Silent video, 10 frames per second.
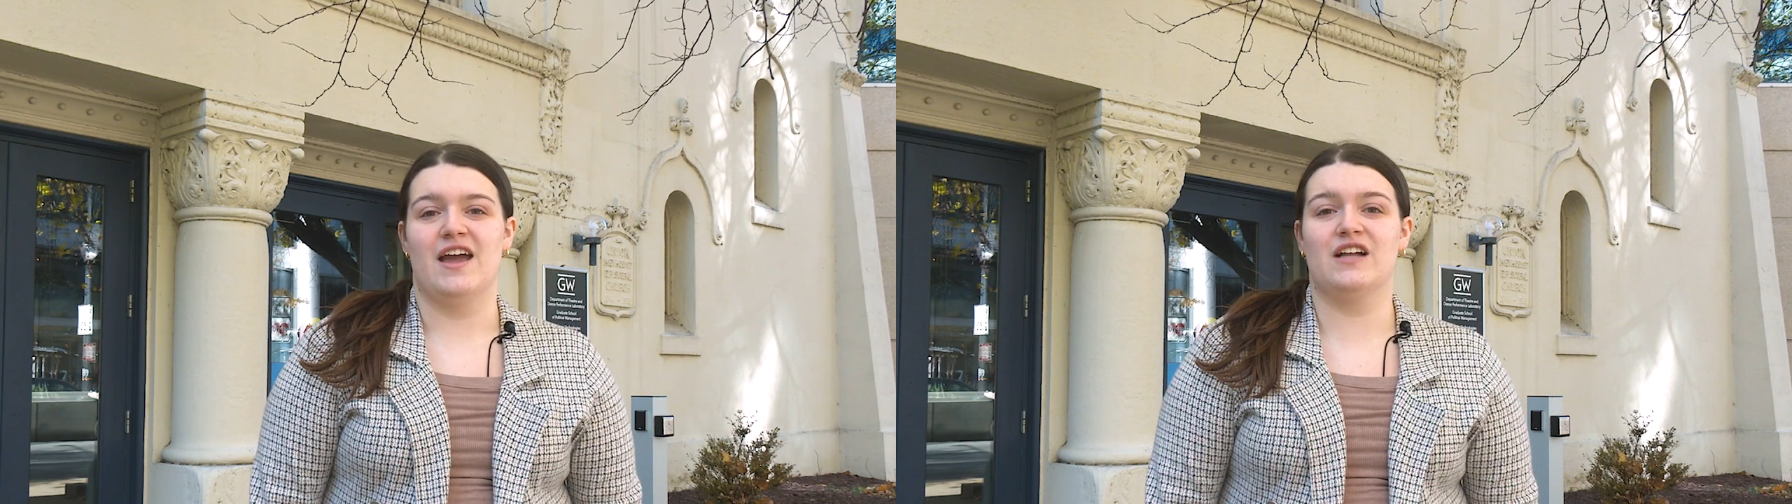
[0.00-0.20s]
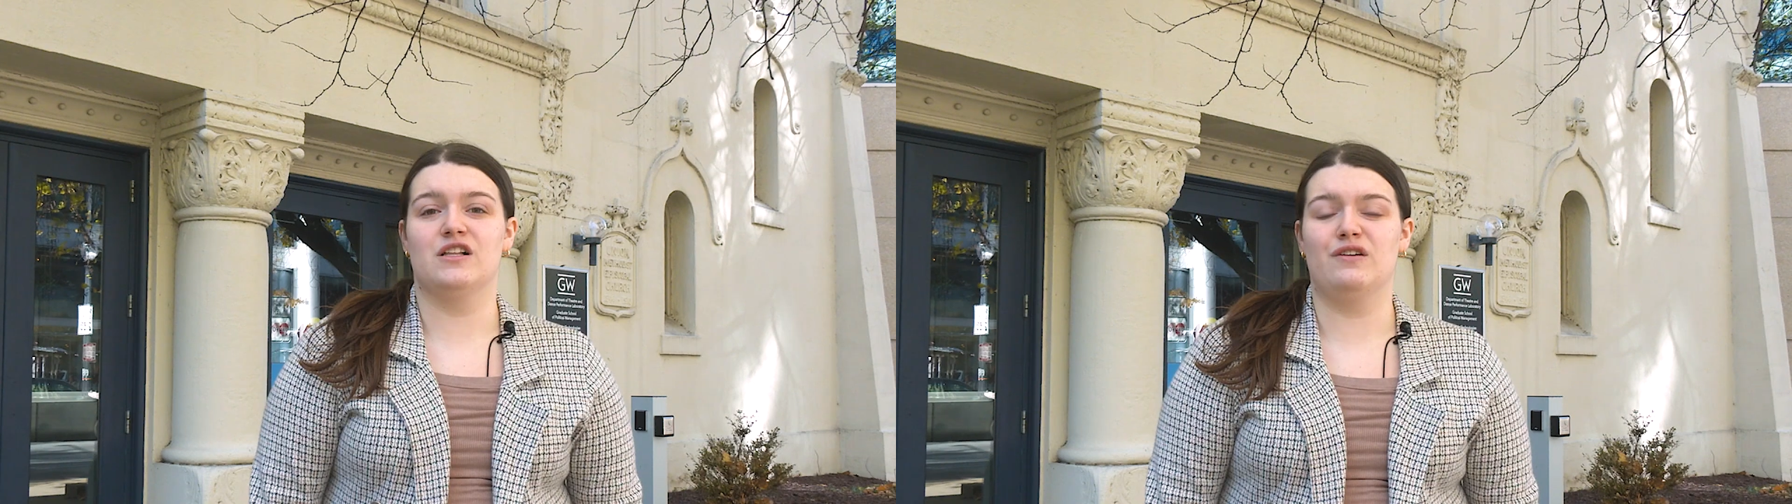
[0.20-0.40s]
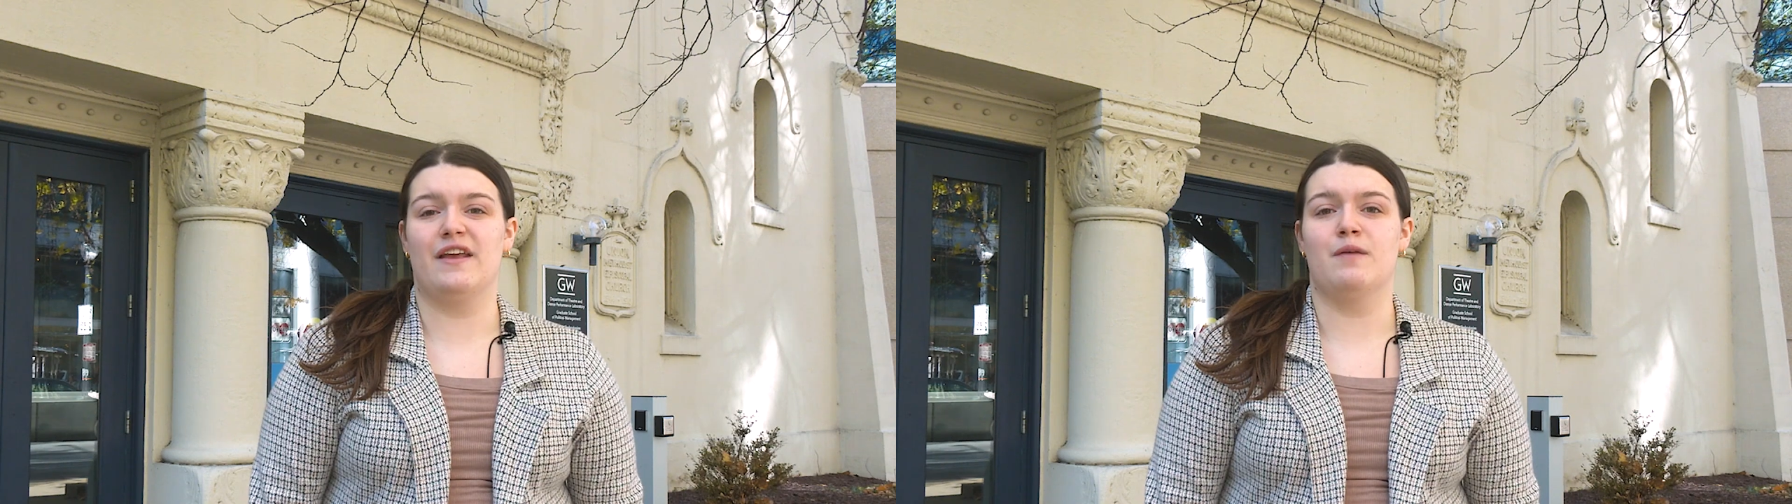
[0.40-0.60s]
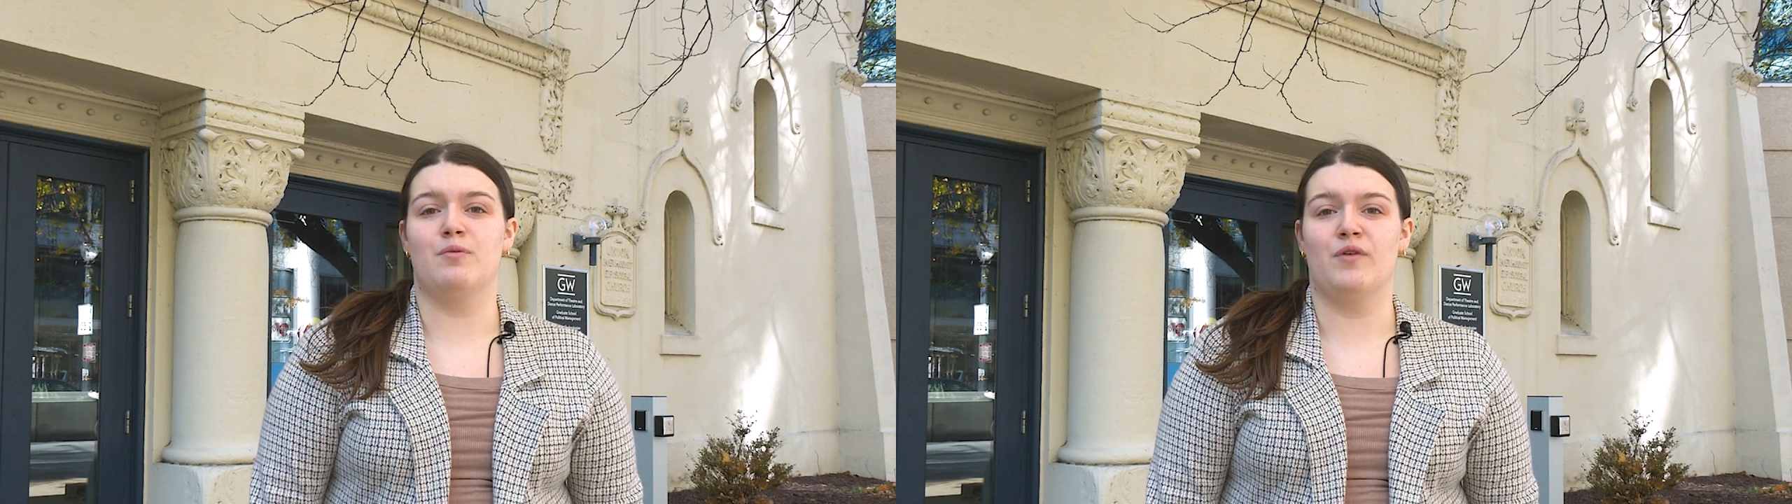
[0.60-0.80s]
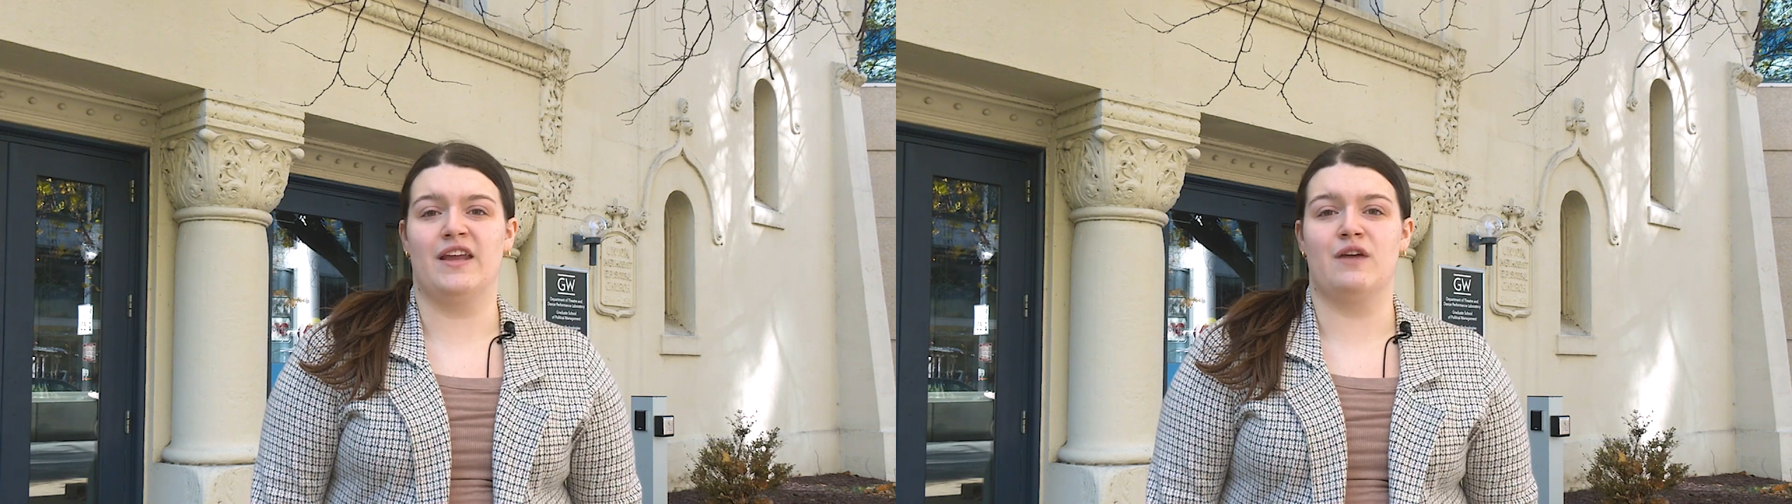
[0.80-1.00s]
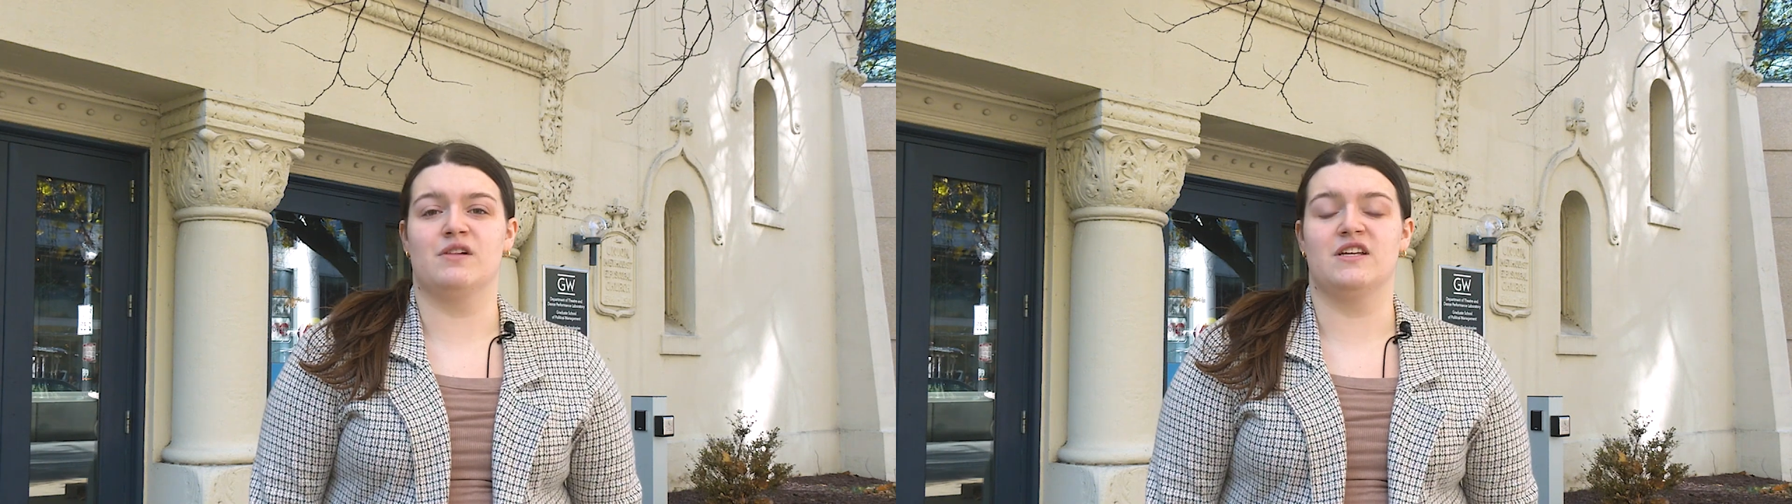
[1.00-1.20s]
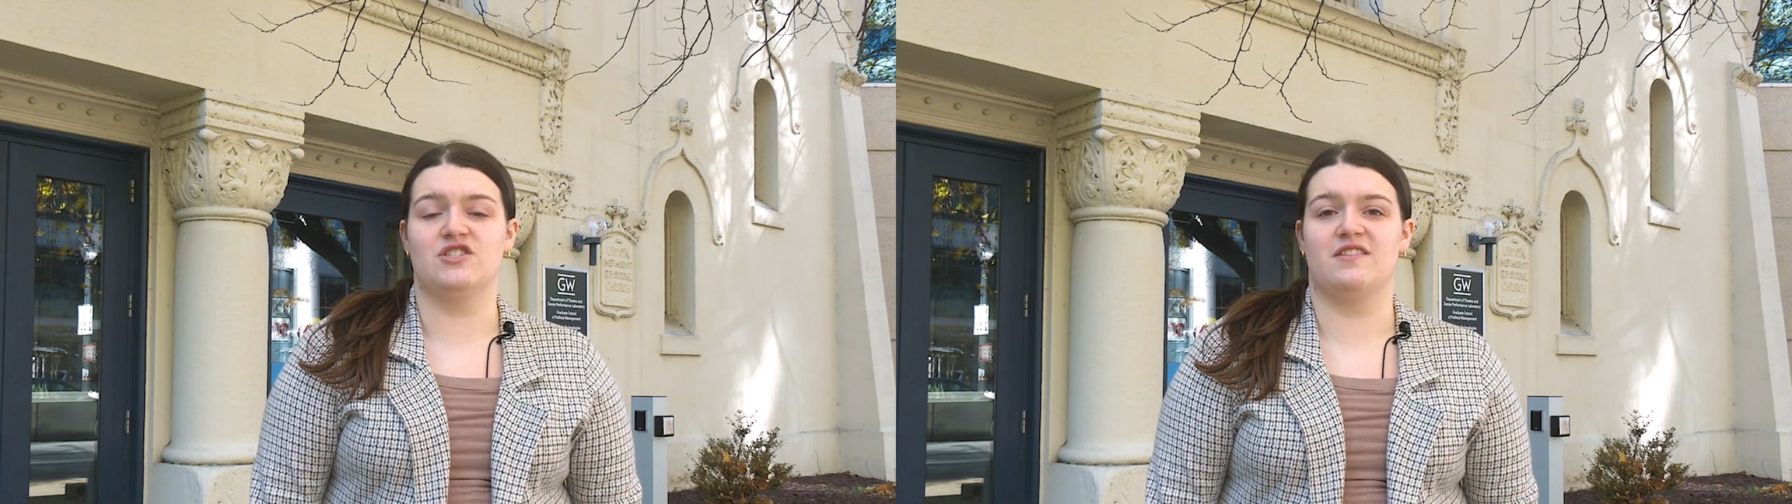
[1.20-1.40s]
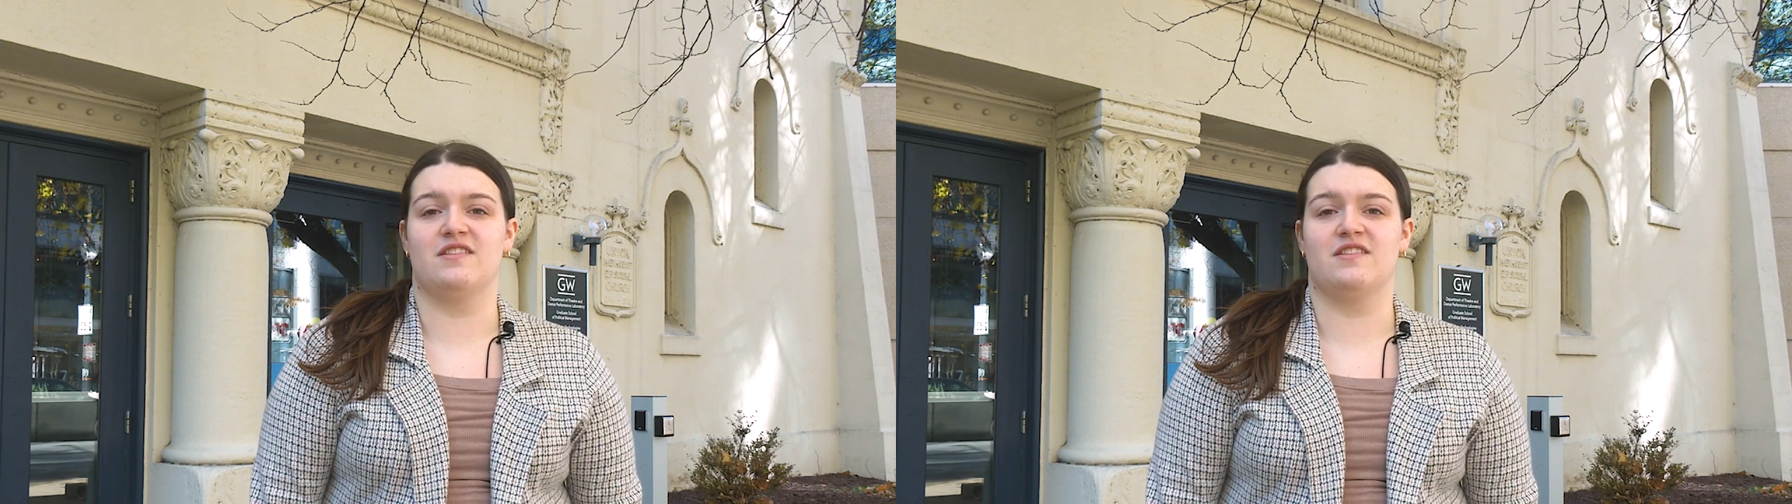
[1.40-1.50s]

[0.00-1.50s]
including appointing a religious